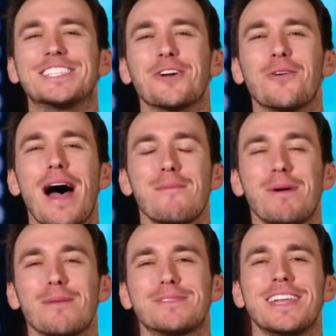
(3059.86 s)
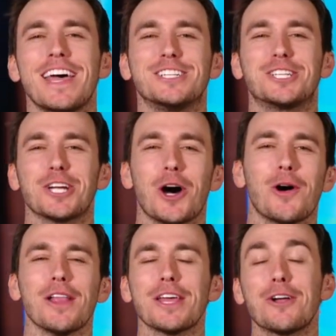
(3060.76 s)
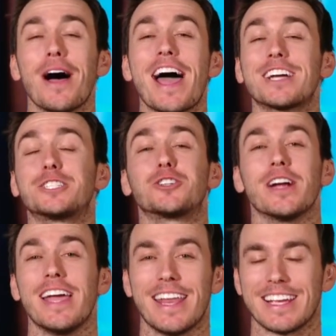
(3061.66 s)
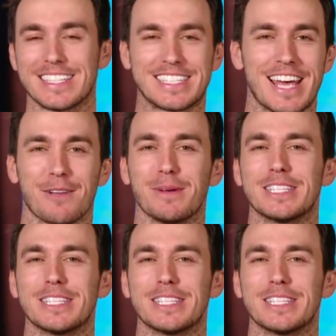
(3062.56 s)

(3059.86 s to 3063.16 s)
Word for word: to wrap up today's show, a little extra innings segment,